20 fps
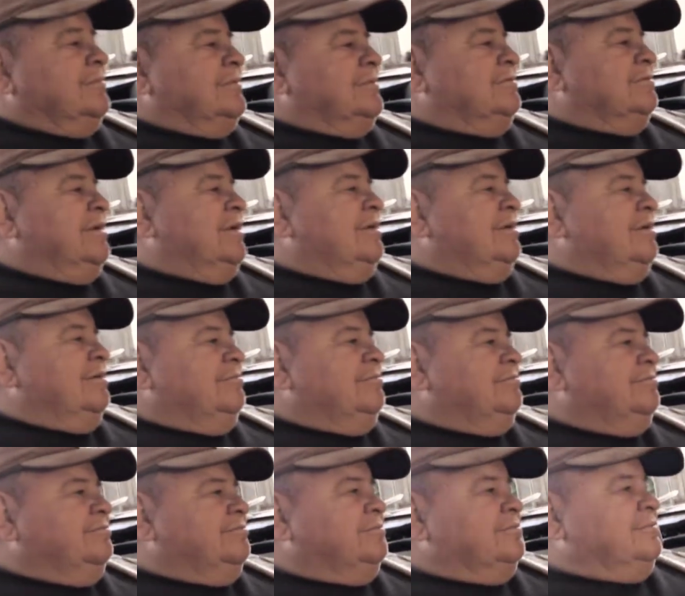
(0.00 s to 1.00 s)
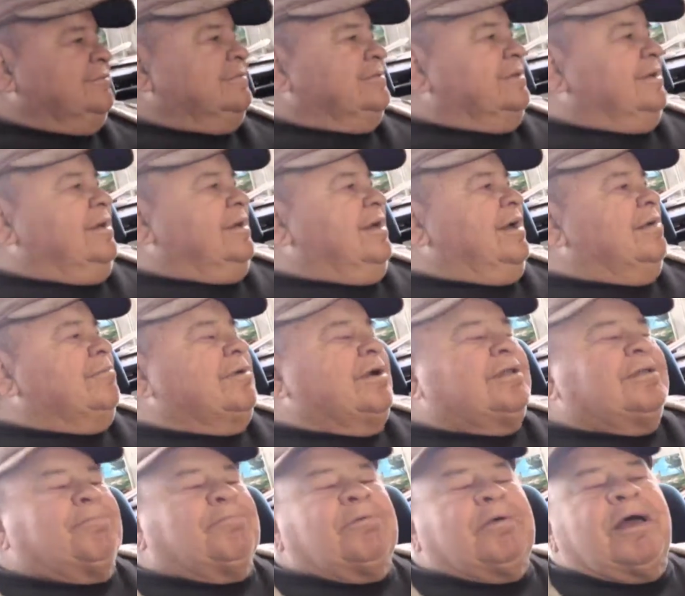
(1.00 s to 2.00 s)
Well, I'm on
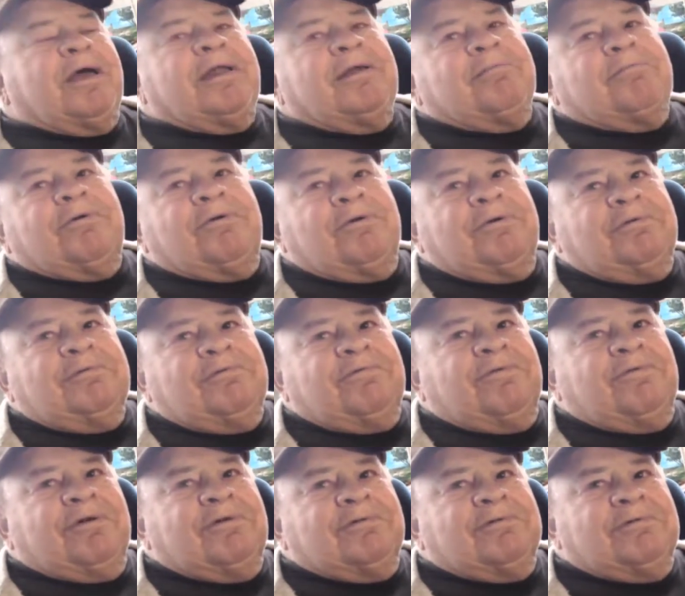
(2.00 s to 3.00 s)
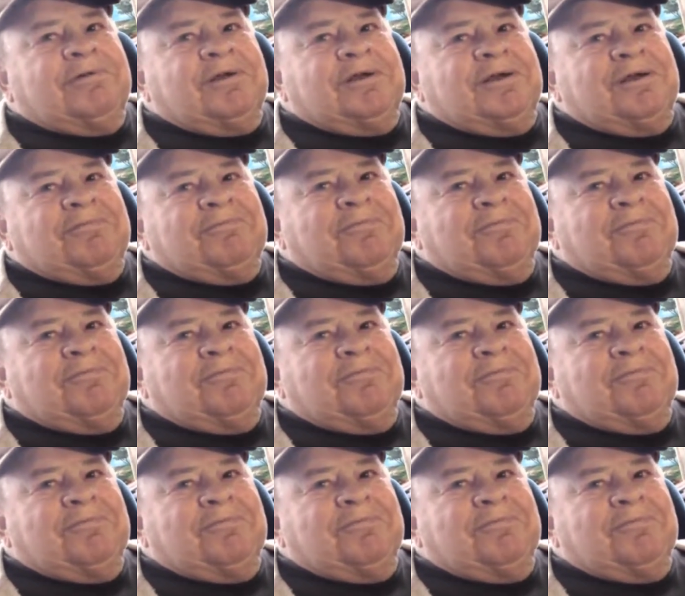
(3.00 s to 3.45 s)
the planning board in Fultonham.